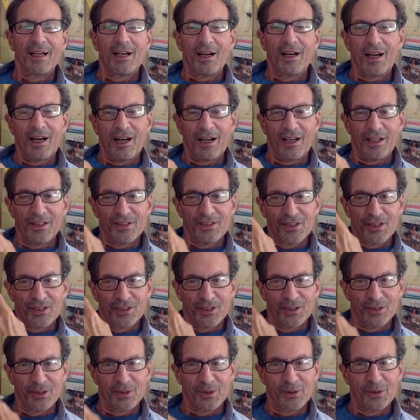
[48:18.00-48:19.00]

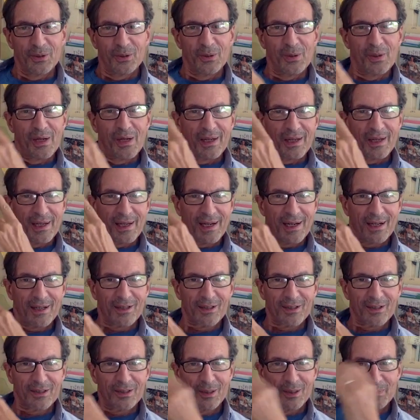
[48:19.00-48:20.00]
undo
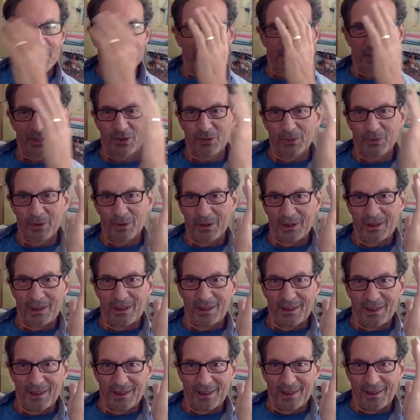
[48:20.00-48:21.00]
our habitual
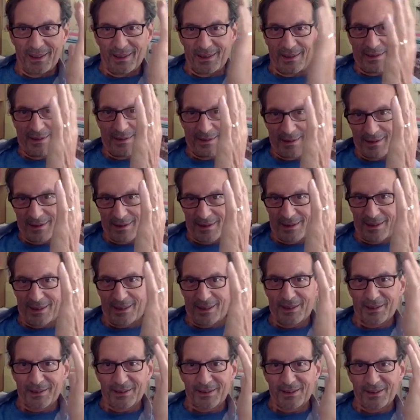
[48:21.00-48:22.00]

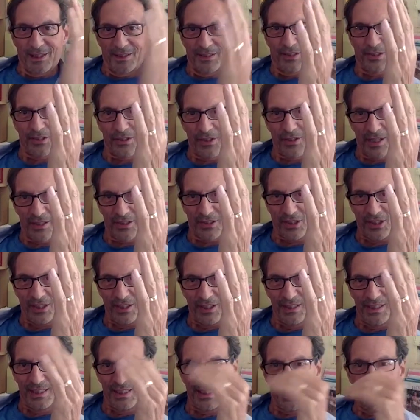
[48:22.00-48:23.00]
uh,
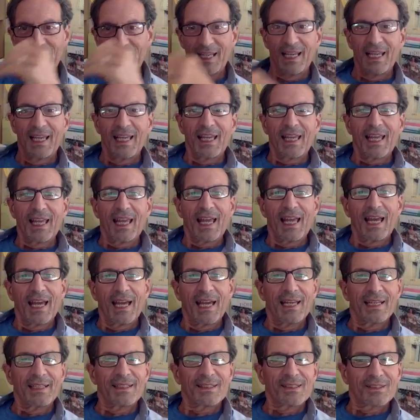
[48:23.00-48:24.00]
constructions,
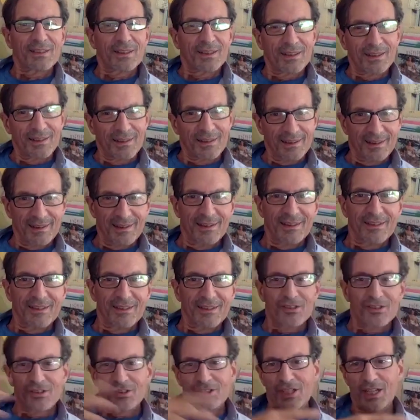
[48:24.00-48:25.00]
and
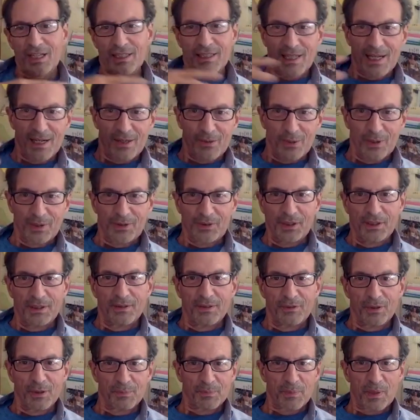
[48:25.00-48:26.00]
check out what the
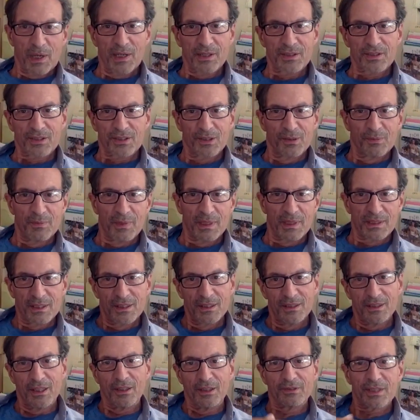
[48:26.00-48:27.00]
different parts are missing,
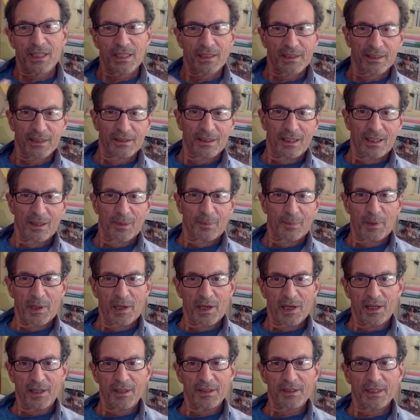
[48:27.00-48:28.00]
you know, take it all
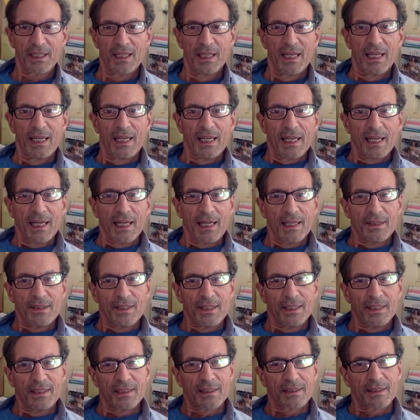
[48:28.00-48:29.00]
apart, and
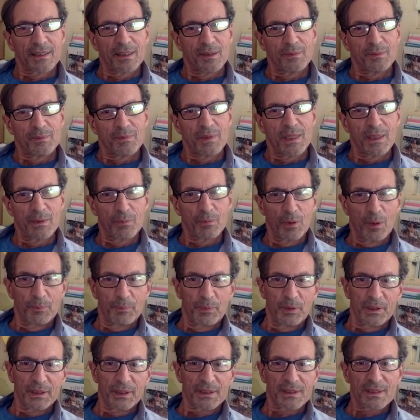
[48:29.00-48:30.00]
then it can it will
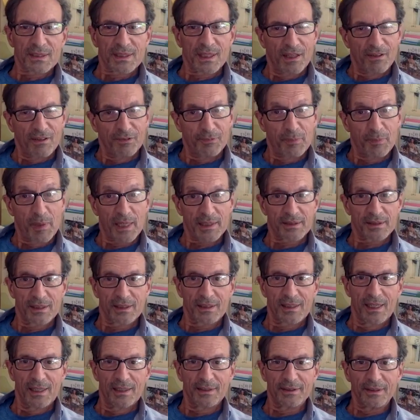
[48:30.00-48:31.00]
put itself back
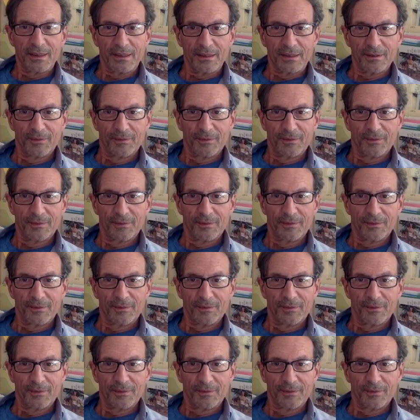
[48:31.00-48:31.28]
together